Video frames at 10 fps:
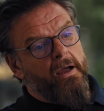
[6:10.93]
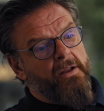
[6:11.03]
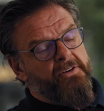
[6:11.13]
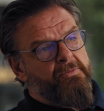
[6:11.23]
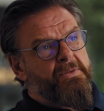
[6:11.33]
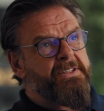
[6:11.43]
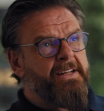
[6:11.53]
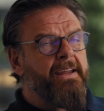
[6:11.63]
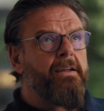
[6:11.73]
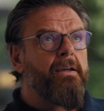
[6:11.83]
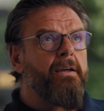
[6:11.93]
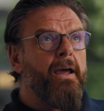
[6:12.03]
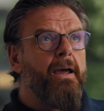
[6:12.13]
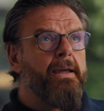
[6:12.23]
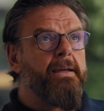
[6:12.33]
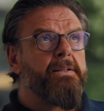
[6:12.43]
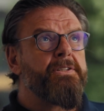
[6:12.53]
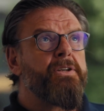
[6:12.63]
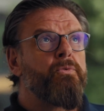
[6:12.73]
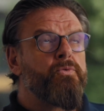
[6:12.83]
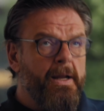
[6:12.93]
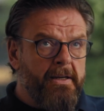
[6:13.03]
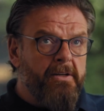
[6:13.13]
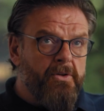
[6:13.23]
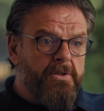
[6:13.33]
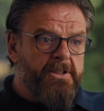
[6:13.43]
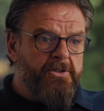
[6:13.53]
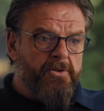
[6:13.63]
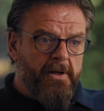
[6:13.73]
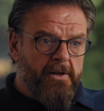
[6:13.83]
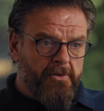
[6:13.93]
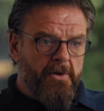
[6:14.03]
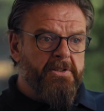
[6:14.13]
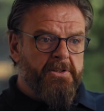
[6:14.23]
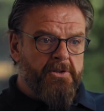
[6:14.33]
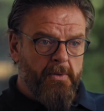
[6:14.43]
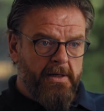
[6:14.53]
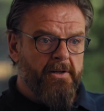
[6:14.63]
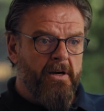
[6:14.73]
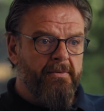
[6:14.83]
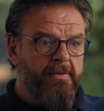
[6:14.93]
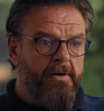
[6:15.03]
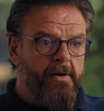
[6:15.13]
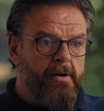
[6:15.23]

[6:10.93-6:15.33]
Another mistake is recognizing you're in crisis quick enough.